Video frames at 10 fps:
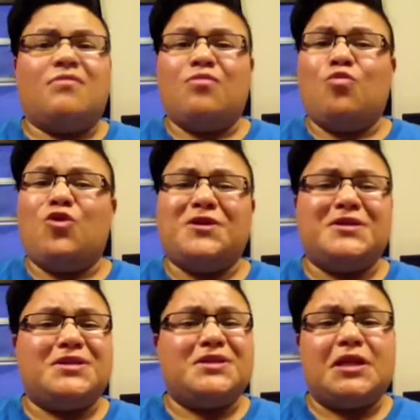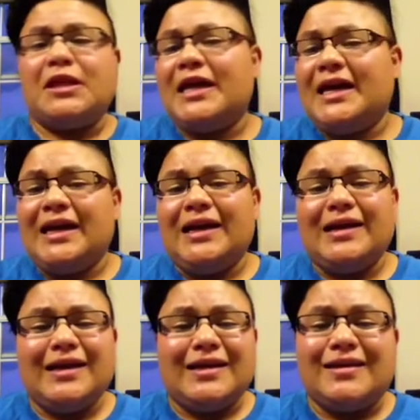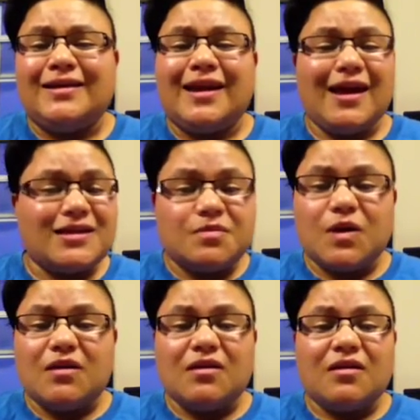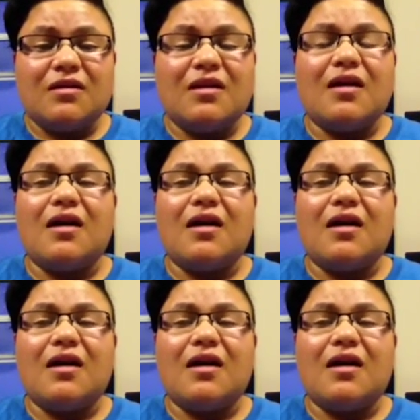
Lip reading: Was the lead in X-Men.